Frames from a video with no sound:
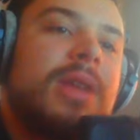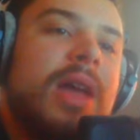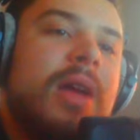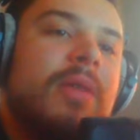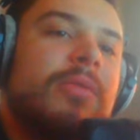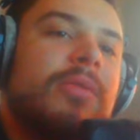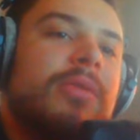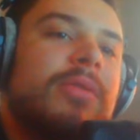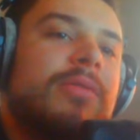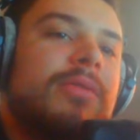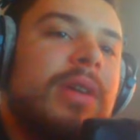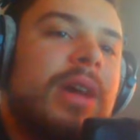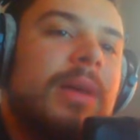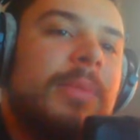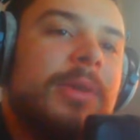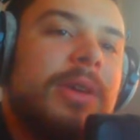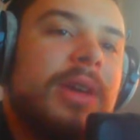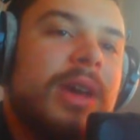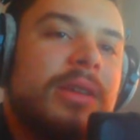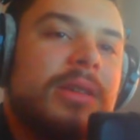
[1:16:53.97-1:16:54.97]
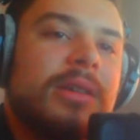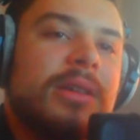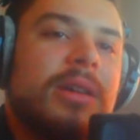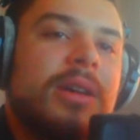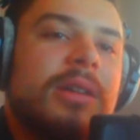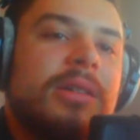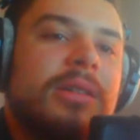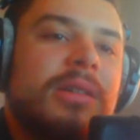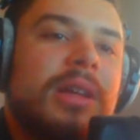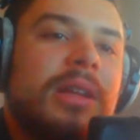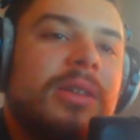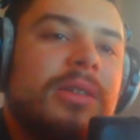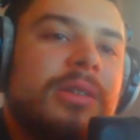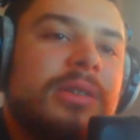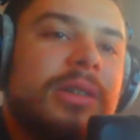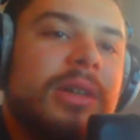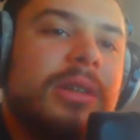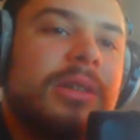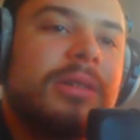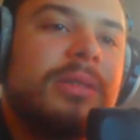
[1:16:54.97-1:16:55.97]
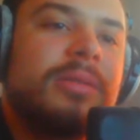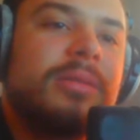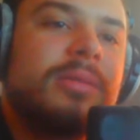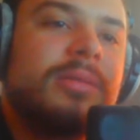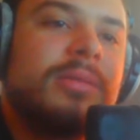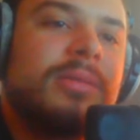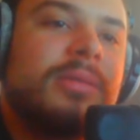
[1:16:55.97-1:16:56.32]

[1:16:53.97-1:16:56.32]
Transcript: Every family has a cousin that looks like you.